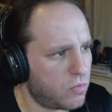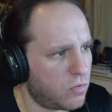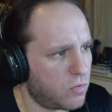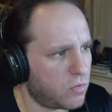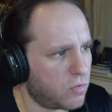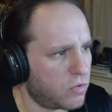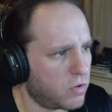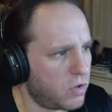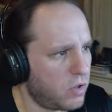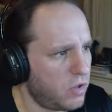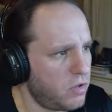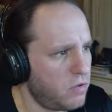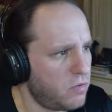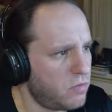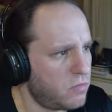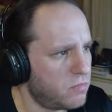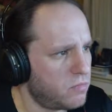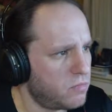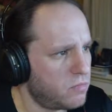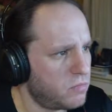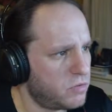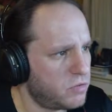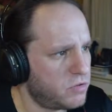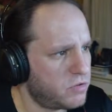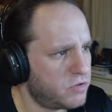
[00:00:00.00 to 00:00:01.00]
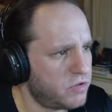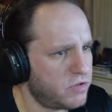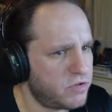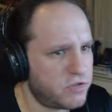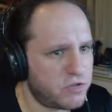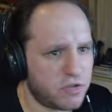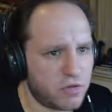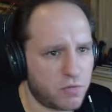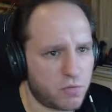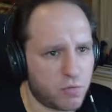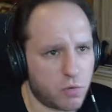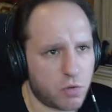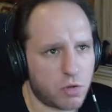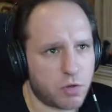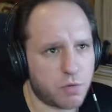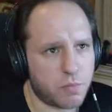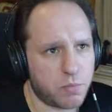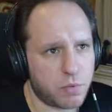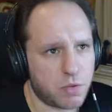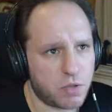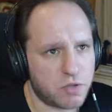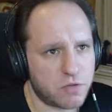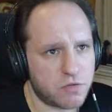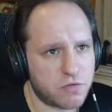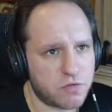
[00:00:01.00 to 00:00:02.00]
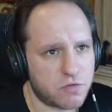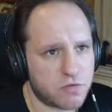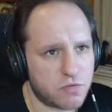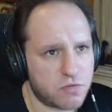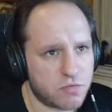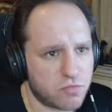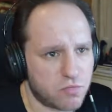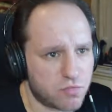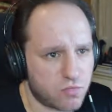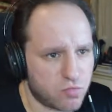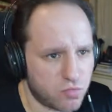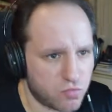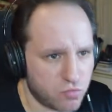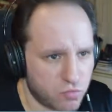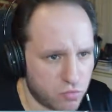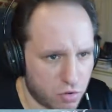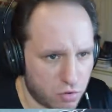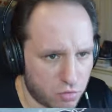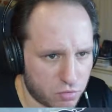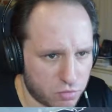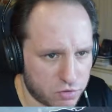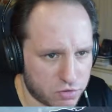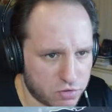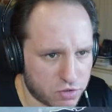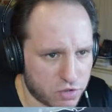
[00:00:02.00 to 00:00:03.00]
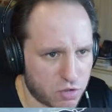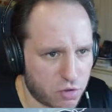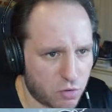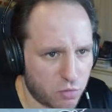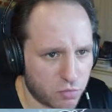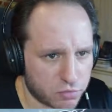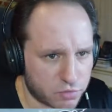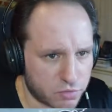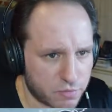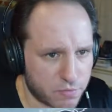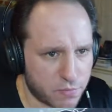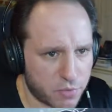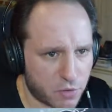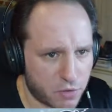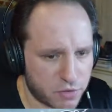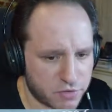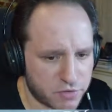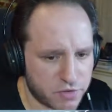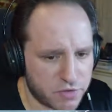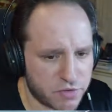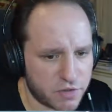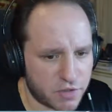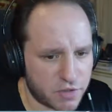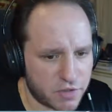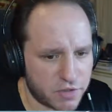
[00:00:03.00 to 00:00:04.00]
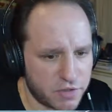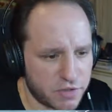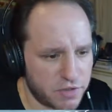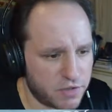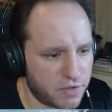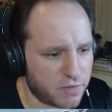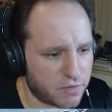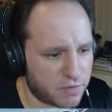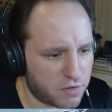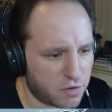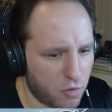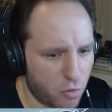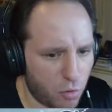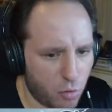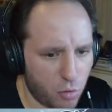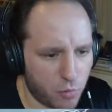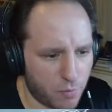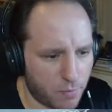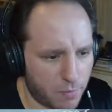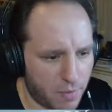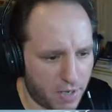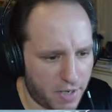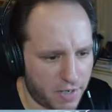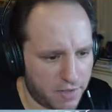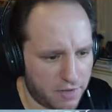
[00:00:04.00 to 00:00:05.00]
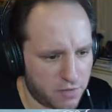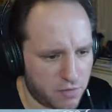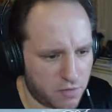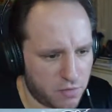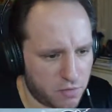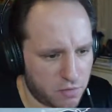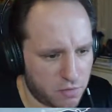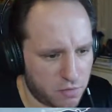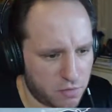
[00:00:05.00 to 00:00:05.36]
Okay, is this a workplace? No, it's a coal deposit and I need a coal mine.